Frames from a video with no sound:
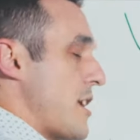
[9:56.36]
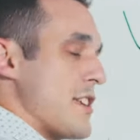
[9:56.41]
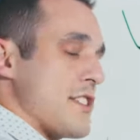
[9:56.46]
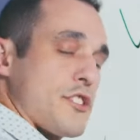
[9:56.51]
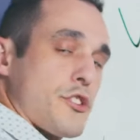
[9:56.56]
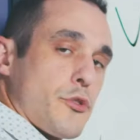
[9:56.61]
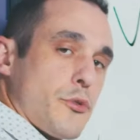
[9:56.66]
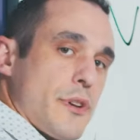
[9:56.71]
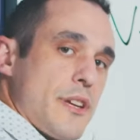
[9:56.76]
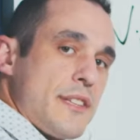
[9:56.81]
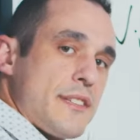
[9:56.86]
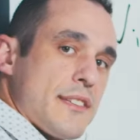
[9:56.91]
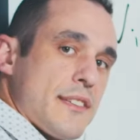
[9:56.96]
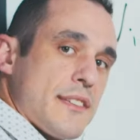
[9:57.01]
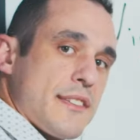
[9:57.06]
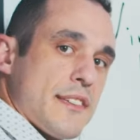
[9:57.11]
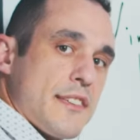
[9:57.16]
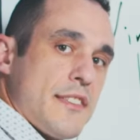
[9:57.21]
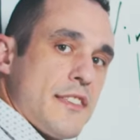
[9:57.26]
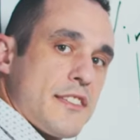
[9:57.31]

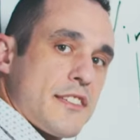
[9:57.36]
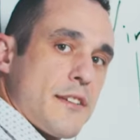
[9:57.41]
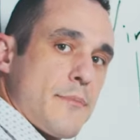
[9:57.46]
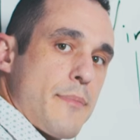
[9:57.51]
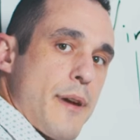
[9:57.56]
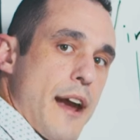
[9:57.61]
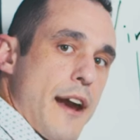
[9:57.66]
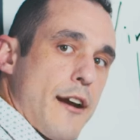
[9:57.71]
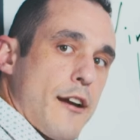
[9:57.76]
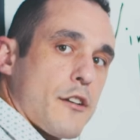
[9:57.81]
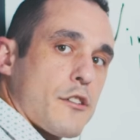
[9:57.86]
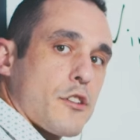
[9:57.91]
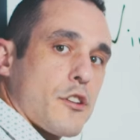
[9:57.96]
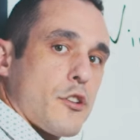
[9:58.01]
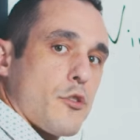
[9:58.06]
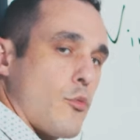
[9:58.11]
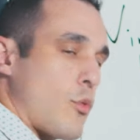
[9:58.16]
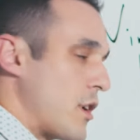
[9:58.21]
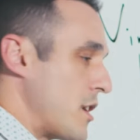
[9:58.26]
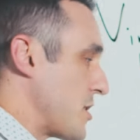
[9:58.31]
hysteresis in this
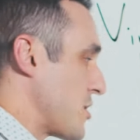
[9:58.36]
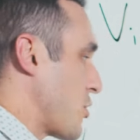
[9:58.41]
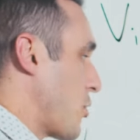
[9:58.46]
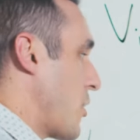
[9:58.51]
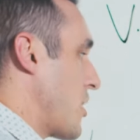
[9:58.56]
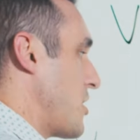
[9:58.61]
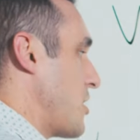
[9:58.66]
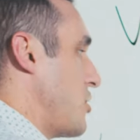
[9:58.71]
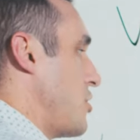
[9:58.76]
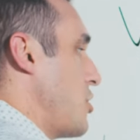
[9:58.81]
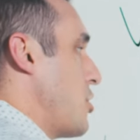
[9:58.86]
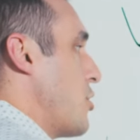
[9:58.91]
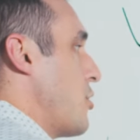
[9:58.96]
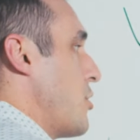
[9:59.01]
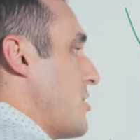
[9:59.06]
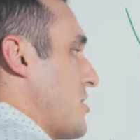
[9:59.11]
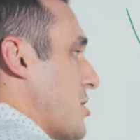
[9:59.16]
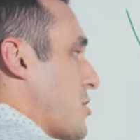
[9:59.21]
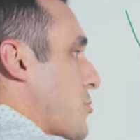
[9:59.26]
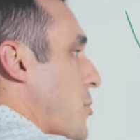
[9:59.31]
comparator, what it's going to do
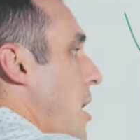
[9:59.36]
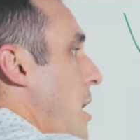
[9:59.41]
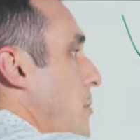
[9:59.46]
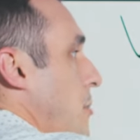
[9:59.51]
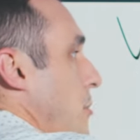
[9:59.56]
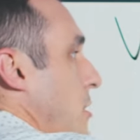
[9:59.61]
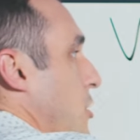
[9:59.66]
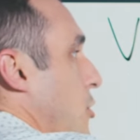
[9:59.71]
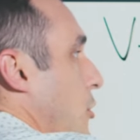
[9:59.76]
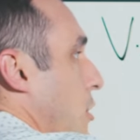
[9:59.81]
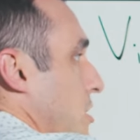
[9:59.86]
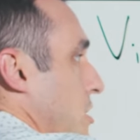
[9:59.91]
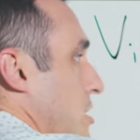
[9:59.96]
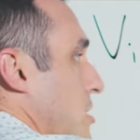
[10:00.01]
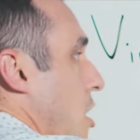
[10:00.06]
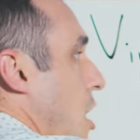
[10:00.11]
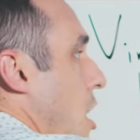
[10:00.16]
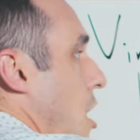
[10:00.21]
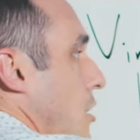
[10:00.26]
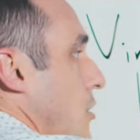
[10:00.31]
is it's probably going to
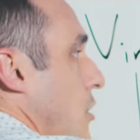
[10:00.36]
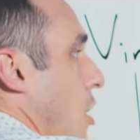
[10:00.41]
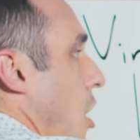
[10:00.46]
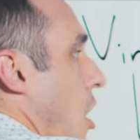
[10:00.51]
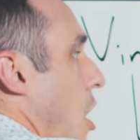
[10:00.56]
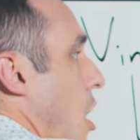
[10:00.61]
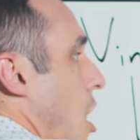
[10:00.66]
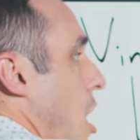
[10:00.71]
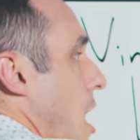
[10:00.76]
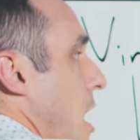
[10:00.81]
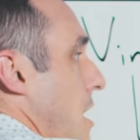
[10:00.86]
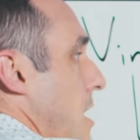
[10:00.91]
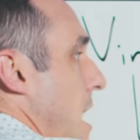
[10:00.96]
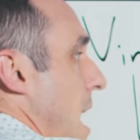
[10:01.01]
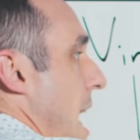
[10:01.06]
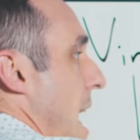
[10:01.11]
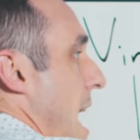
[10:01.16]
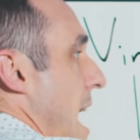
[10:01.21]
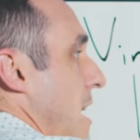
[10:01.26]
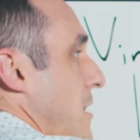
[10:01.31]
toggle on
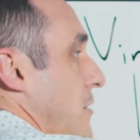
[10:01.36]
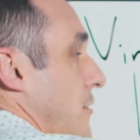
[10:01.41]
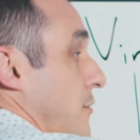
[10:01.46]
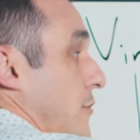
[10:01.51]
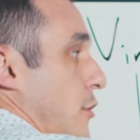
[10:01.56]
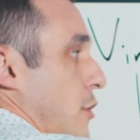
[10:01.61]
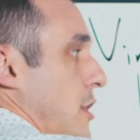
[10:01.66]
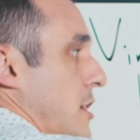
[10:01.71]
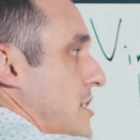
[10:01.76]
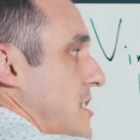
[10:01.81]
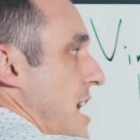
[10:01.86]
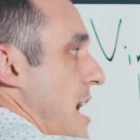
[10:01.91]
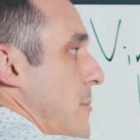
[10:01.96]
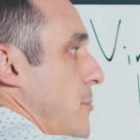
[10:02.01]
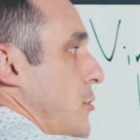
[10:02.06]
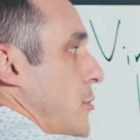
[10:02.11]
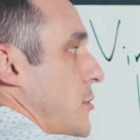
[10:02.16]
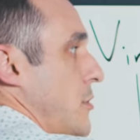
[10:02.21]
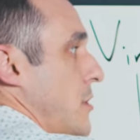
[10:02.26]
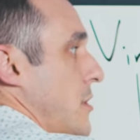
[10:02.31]
at, for
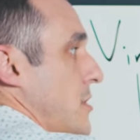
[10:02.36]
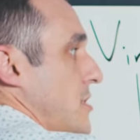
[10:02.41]
example,